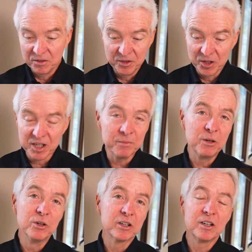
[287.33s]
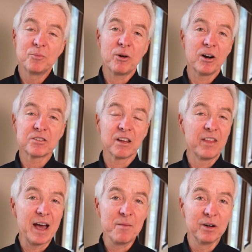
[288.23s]
there can be real good parts to
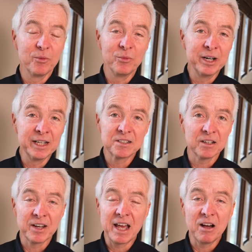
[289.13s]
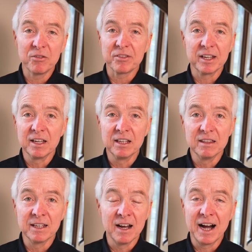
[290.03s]
that, but when it's unhealthy,
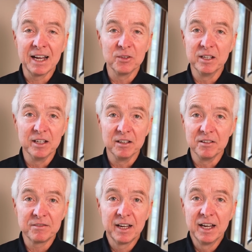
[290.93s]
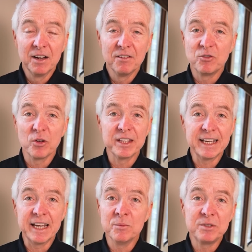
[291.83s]
then I live for
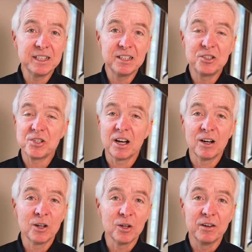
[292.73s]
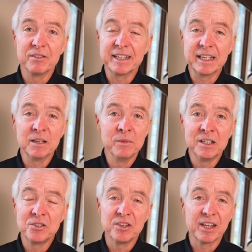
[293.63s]
the empty shell of the
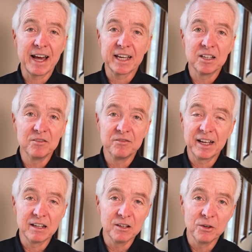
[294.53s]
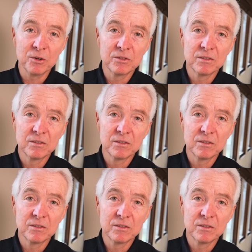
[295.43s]
image that I convey to you.